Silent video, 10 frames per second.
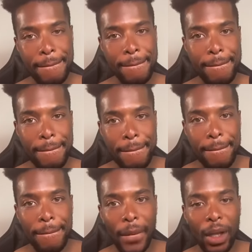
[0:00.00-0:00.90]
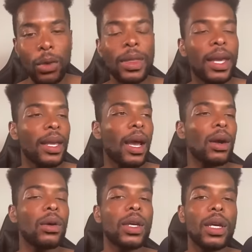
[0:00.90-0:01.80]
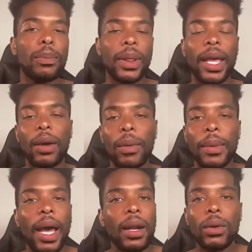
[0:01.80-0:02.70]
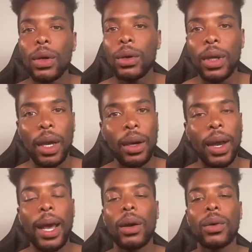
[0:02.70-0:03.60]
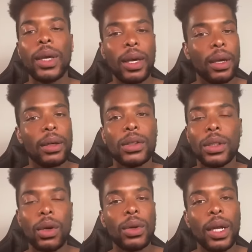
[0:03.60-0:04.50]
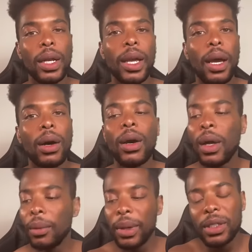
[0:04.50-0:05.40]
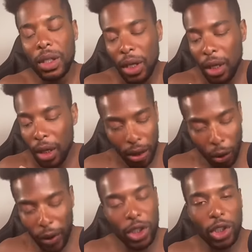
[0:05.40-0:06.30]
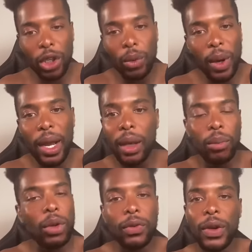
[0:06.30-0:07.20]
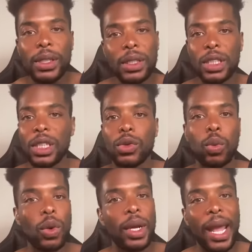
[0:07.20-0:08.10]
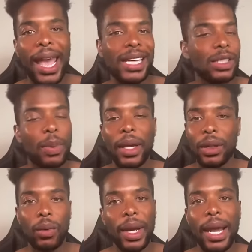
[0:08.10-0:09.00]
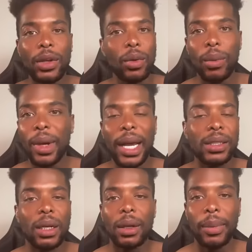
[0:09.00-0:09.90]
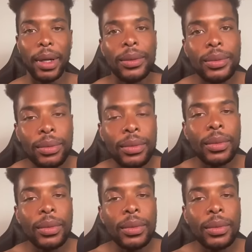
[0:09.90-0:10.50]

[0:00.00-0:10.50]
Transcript: Mm-hmm. You think y'all gonna keep playing with me? I don't know y'all. I don't care to know none of y'all. Bitch, Chrisean Rock and Blueface is just one aspect of what I do and what I talk about.